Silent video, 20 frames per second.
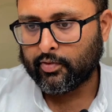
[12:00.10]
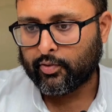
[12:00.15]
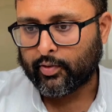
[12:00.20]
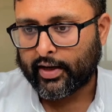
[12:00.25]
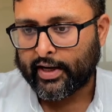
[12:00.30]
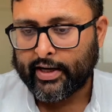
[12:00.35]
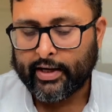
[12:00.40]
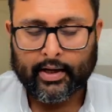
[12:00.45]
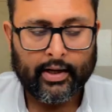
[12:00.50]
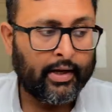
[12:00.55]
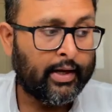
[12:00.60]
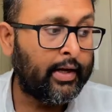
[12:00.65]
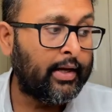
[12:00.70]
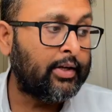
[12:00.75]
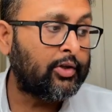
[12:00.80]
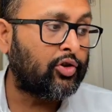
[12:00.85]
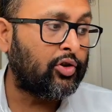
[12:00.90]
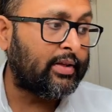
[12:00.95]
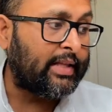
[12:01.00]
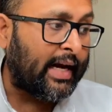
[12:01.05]
right?
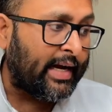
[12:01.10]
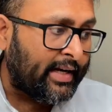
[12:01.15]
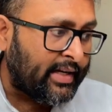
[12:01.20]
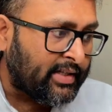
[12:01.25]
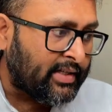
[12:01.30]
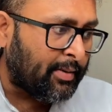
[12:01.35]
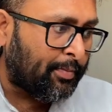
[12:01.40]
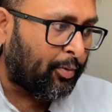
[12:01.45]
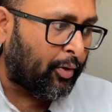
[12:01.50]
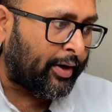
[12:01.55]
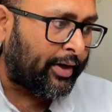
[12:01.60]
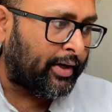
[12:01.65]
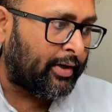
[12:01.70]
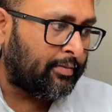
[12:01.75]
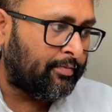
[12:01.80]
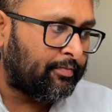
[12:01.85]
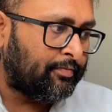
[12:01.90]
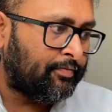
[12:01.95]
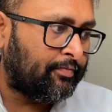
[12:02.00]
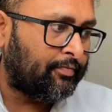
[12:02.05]
So that is the point.
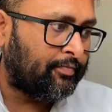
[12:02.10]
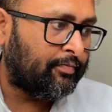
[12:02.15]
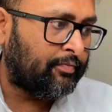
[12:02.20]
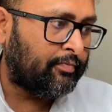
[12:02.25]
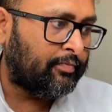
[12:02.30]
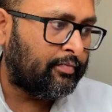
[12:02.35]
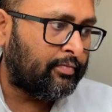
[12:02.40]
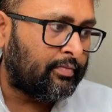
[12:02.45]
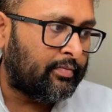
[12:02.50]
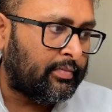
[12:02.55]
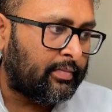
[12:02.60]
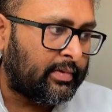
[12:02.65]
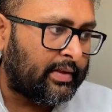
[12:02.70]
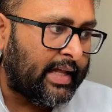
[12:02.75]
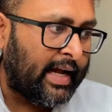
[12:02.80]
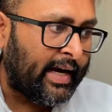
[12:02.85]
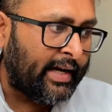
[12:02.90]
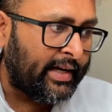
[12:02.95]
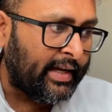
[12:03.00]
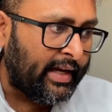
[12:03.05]

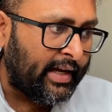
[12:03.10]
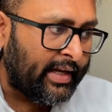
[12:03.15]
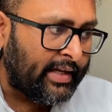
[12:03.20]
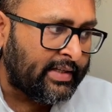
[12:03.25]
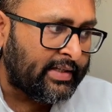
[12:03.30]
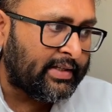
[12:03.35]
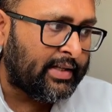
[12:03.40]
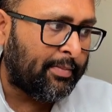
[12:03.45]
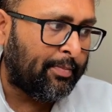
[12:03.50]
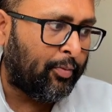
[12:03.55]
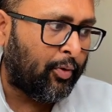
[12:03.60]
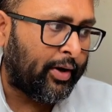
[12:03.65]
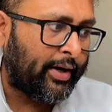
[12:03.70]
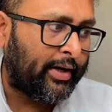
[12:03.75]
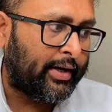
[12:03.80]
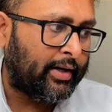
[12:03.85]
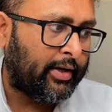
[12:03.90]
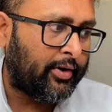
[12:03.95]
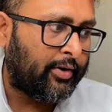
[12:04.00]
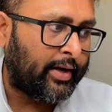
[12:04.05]
That is the
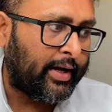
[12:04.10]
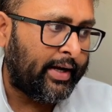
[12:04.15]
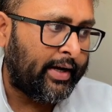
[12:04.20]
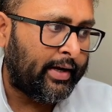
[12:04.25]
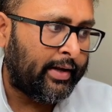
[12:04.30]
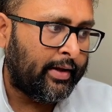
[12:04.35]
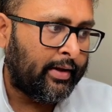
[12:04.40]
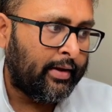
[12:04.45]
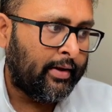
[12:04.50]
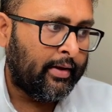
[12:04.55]
point, right?